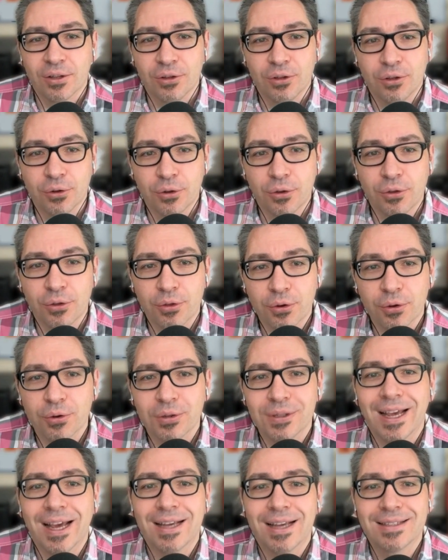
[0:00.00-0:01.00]
The
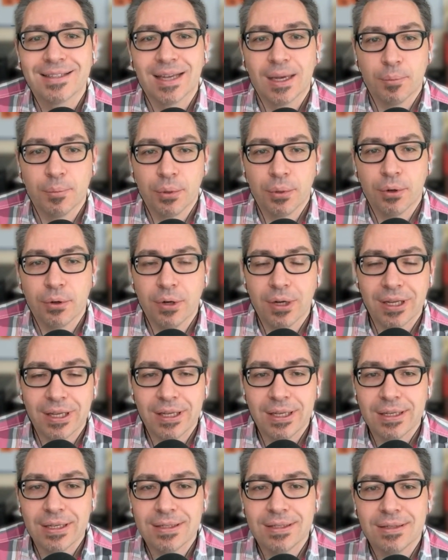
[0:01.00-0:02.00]
third example
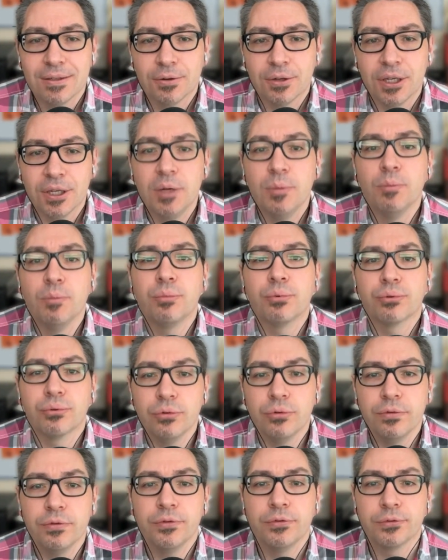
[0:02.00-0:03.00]
is the
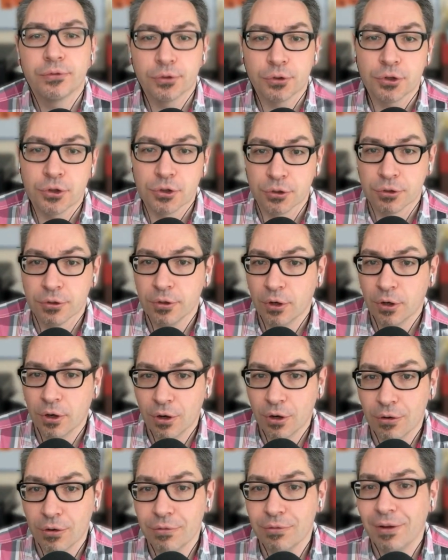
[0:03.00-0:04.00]
improved version
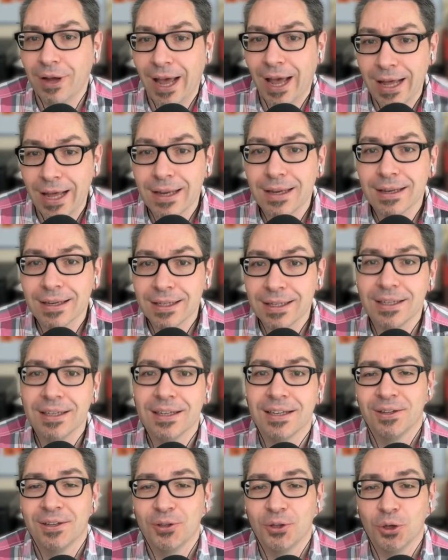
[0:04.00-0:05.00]
of
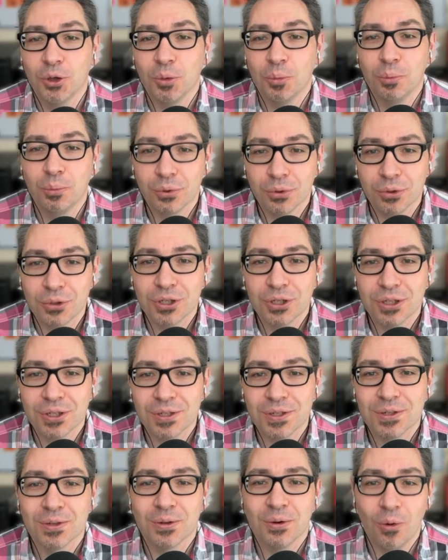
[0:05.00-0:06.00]
handling the
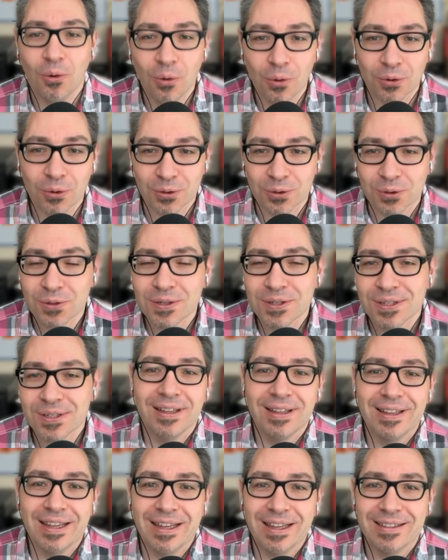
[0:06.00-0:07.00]
purchase orders
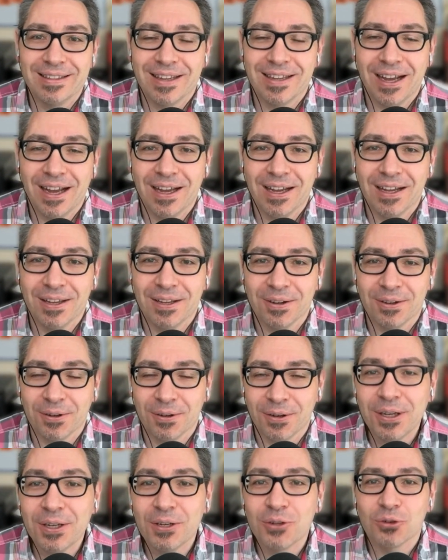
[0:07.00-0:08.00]
that I
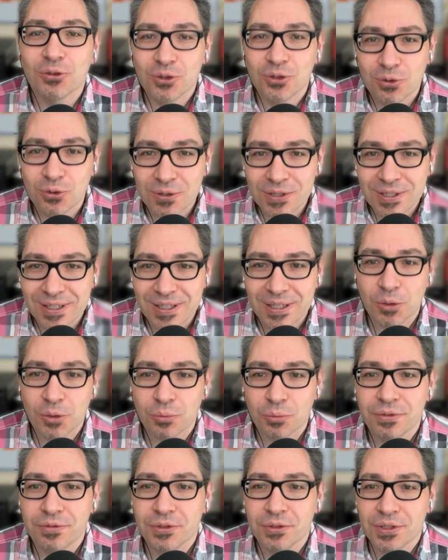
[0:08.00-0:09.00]
uh, introduced in the
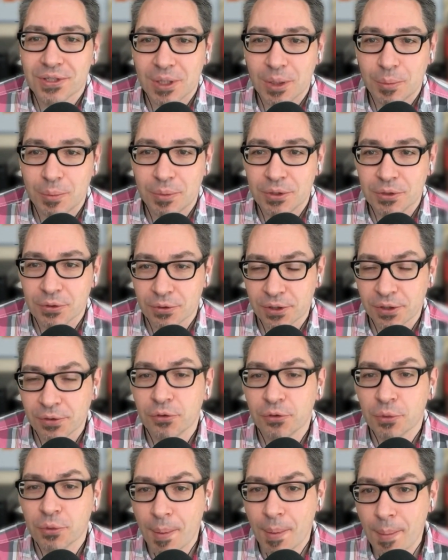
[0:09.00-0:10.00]
previous episode.
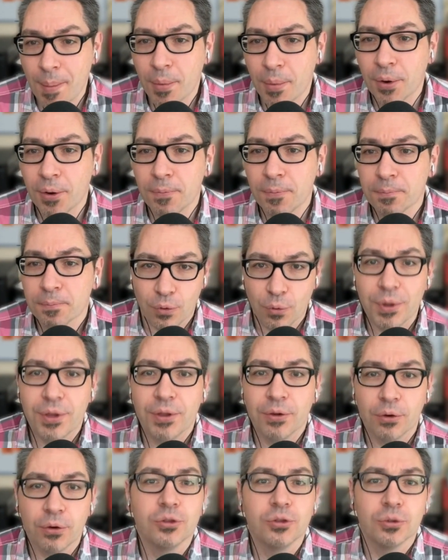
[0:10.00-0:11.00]
If you remember, with
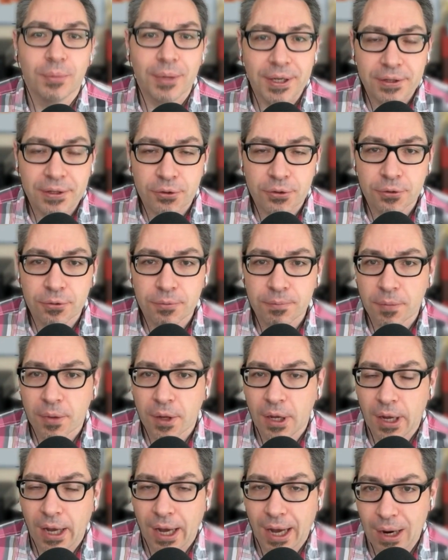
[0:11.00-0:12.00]
Automator,
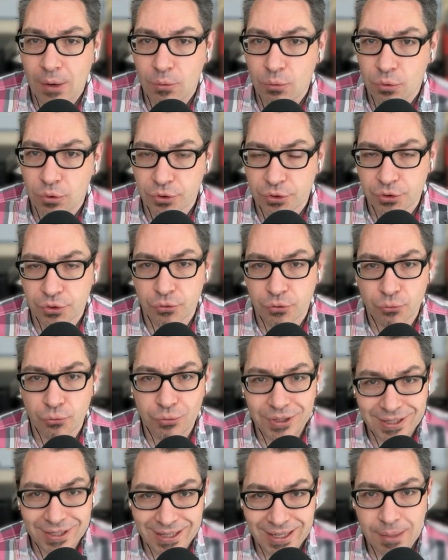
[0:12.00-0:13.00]
I was
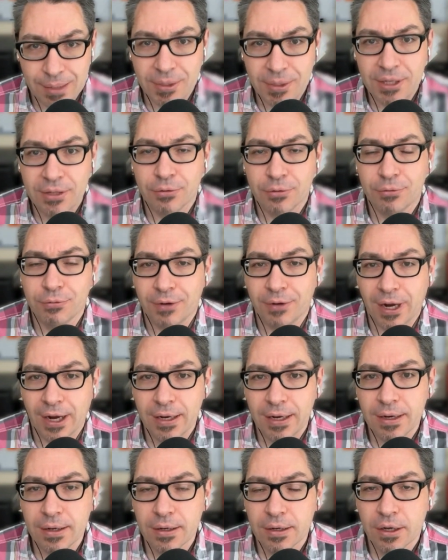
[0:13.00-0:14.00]
renaming the
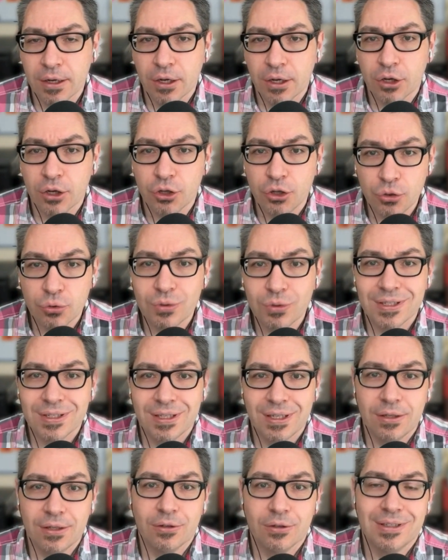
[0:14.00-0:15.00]
file
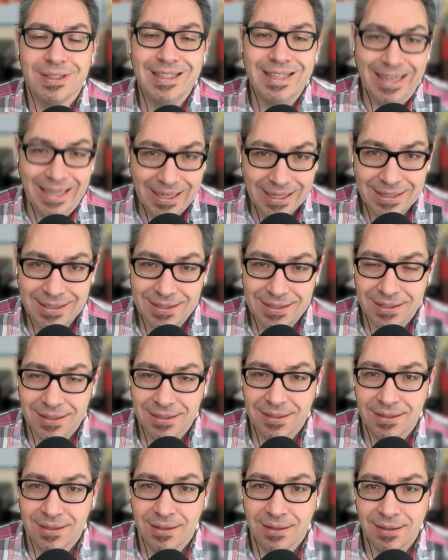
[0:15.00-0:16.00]
using the date
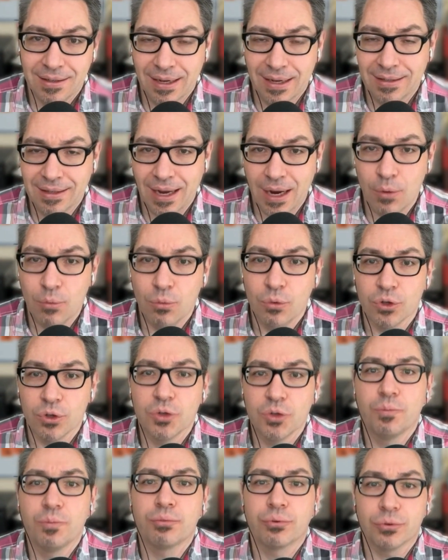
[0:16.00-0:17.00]
that I
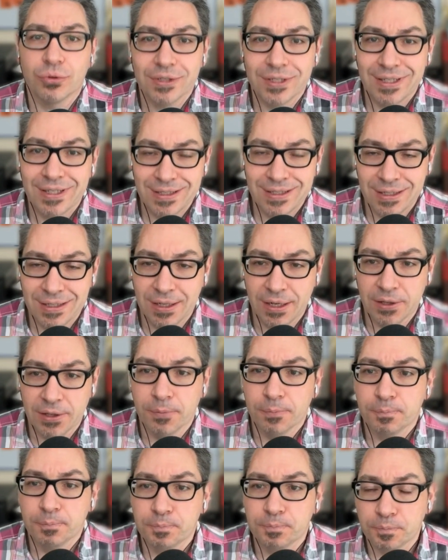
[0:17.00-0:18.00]
was processing it.
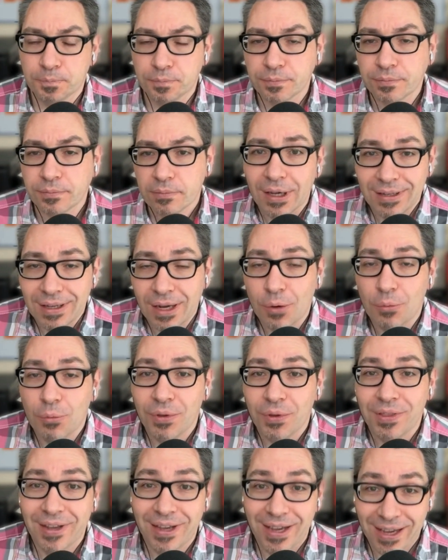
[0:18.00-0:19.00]
Now
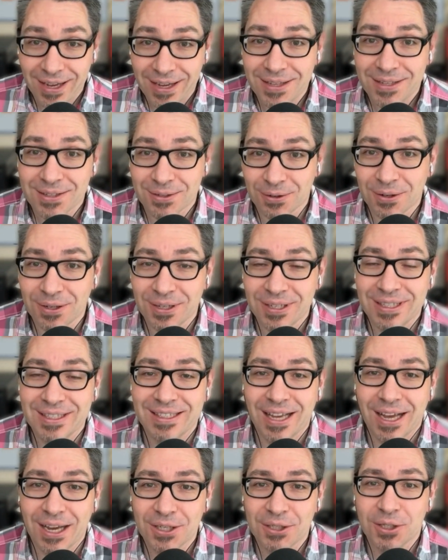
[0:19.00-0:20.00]
with Hazel, it's
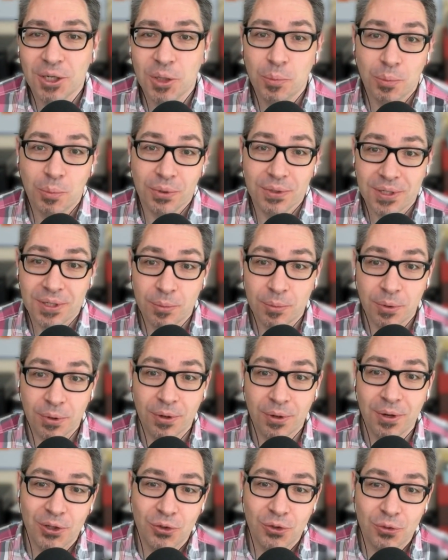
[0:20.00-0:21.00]
actually possible
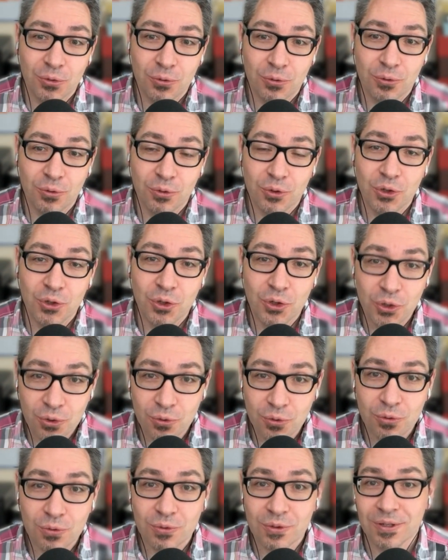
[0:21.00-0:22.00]
to
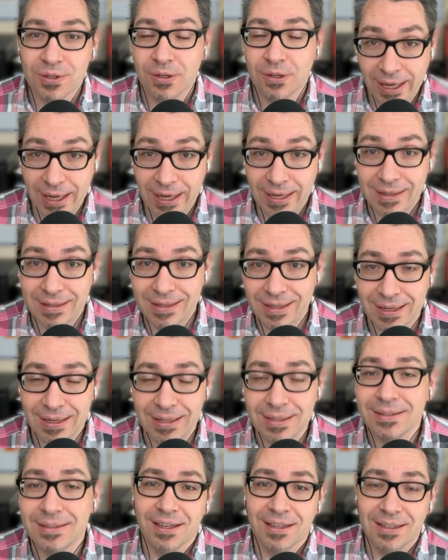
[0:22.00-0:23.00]
use a
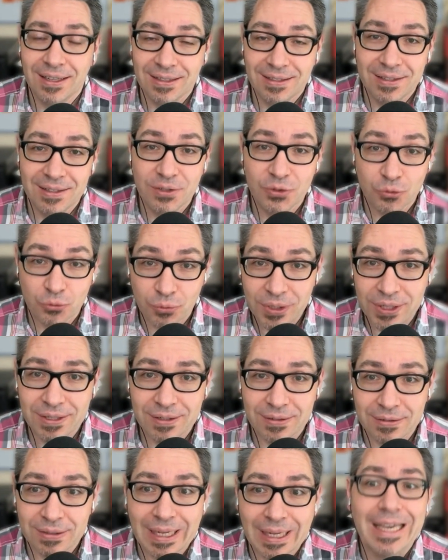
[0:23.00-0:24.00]
date that is
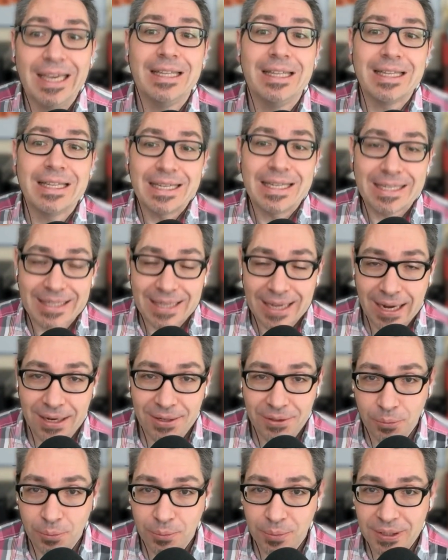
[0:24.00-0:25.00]
written
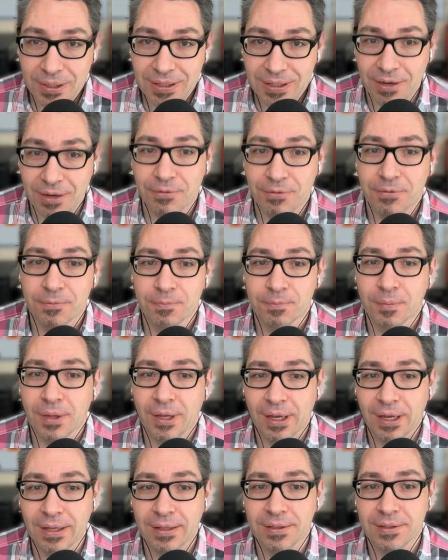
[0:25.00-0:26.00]
inside the PDF.
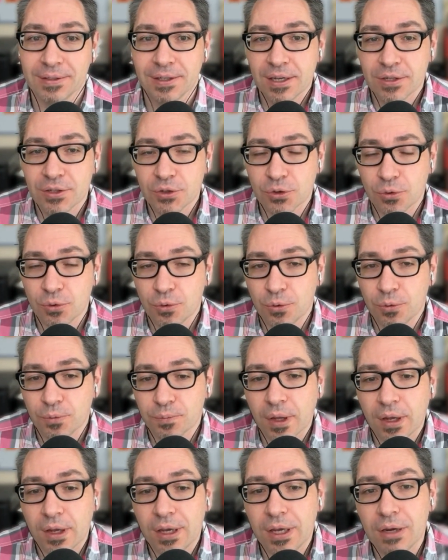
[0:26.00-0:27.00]
And
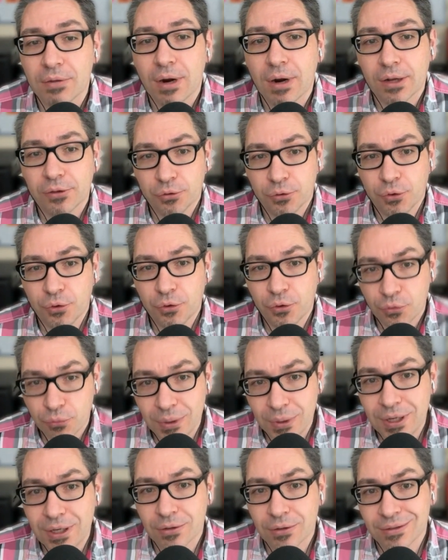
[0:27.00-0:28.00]
so here are the
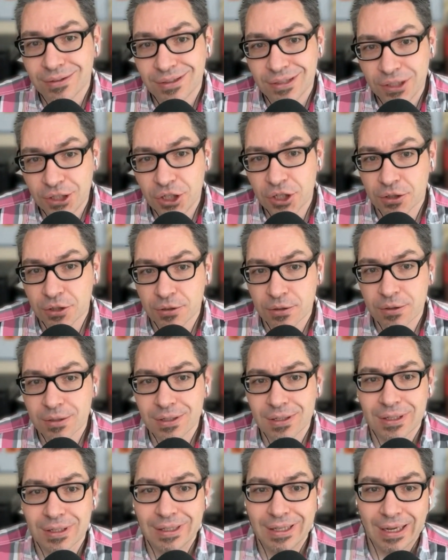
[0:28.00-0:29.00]
three
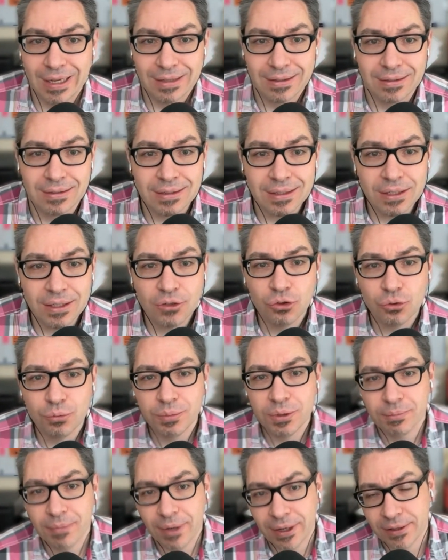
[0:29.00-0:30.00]
conditions that need to
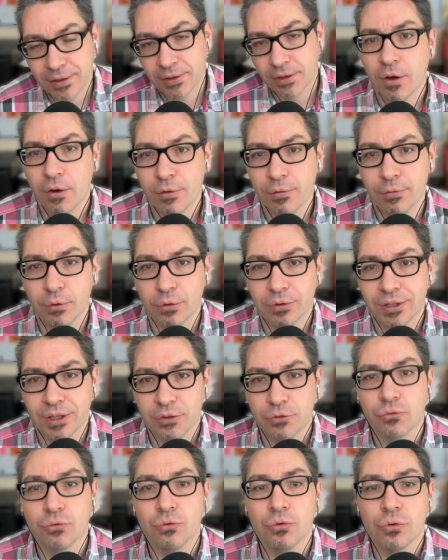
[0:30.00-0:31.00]
be met for
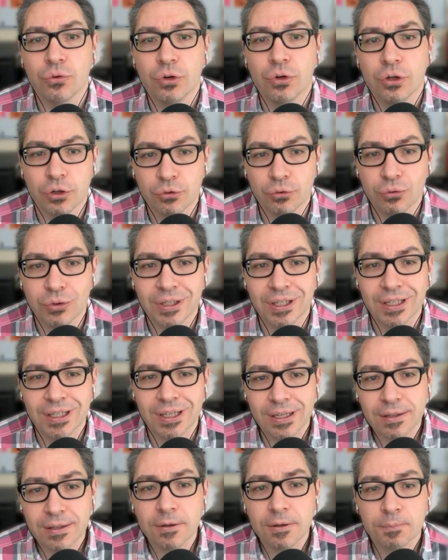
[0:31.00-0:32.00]
that rule to kick
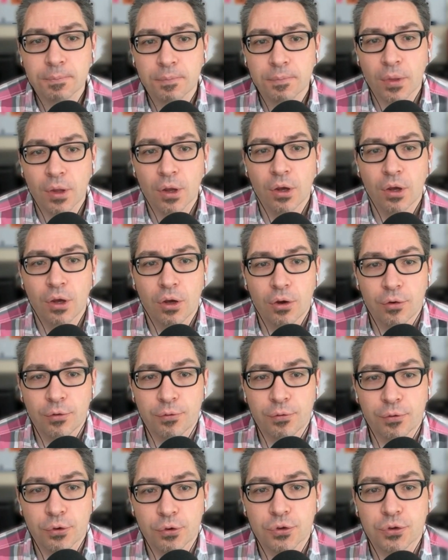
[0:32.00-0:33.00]
in.
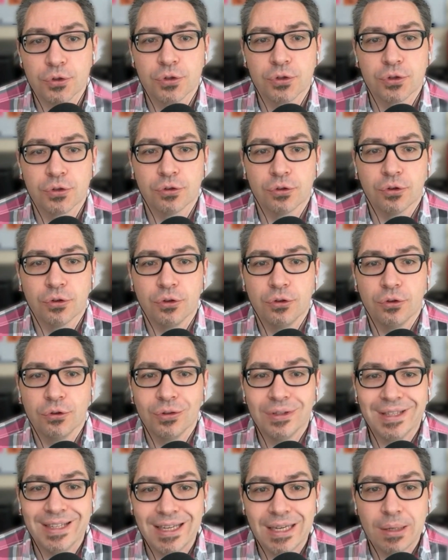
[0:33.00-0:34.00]
First, the
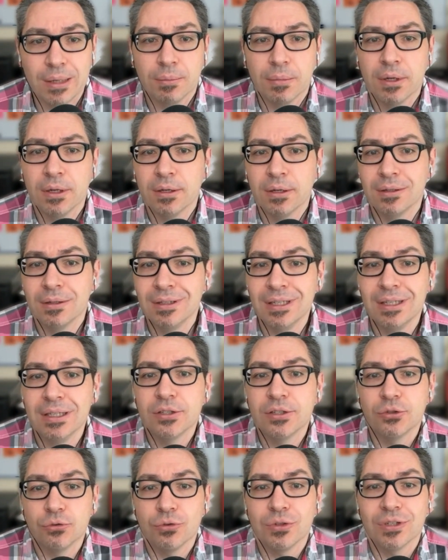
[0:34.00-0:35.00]
name
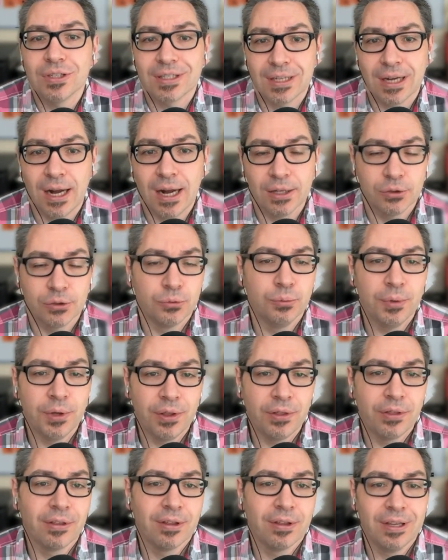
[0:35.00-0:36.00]
needs to start
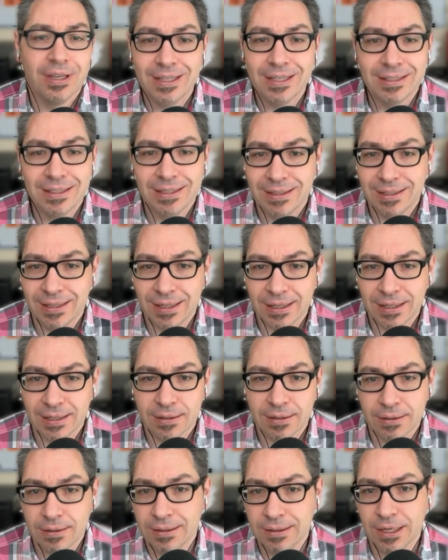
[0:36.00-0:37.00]
with
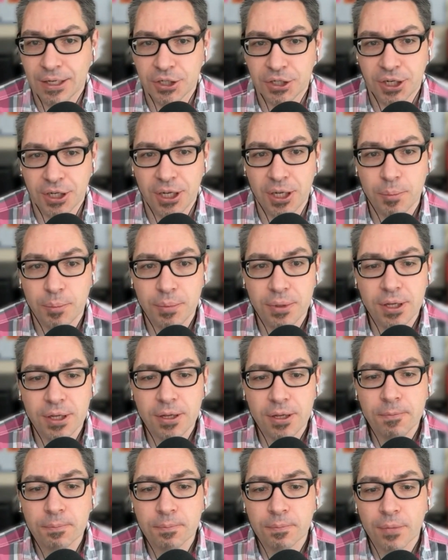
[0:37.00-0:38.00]
EasyTech-AP.